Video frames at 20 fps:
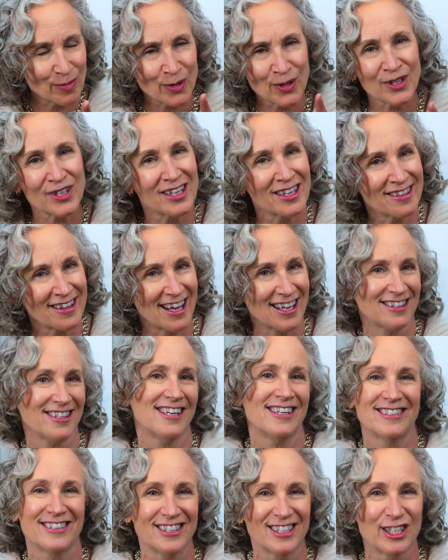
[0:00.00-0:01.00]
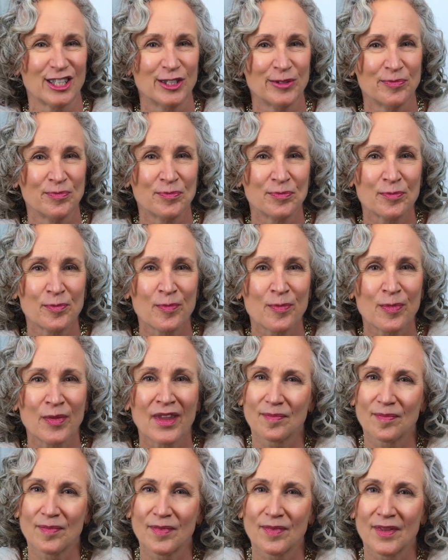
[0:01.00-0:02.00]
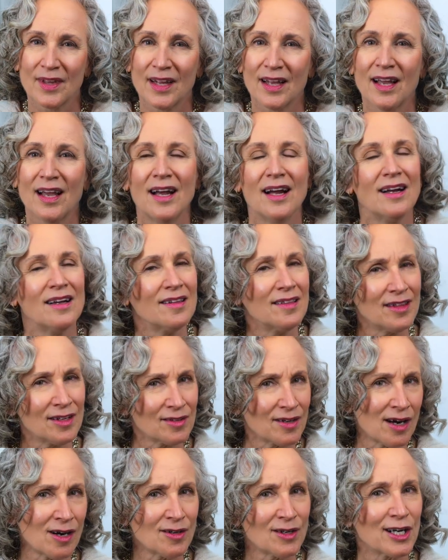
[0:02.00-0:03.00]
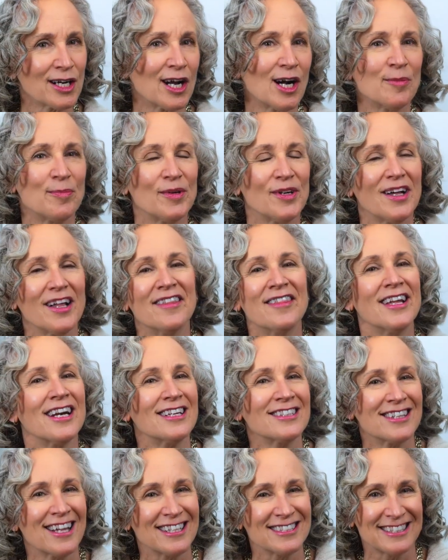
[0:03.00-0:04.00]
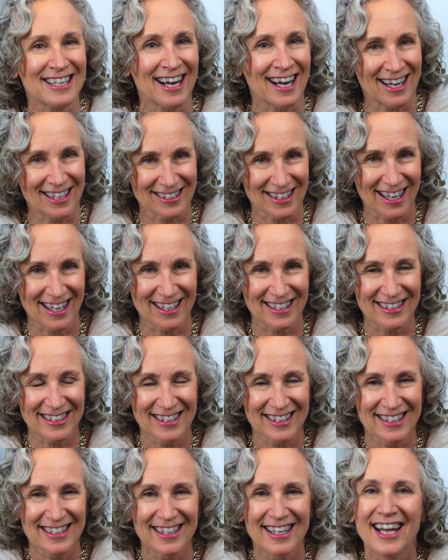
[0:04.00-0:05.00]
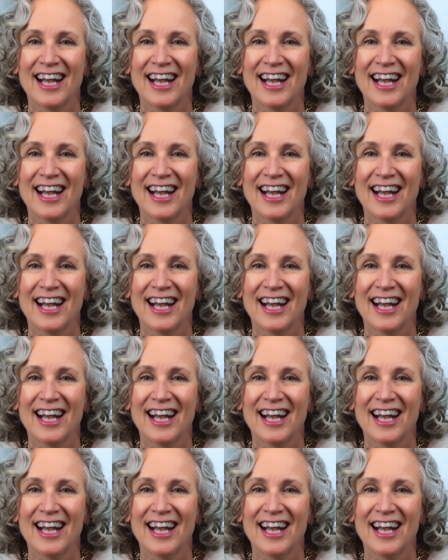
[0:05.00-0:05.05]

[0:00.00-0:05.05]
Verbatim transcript: More on that later. There are a couple that I'd like to highlight.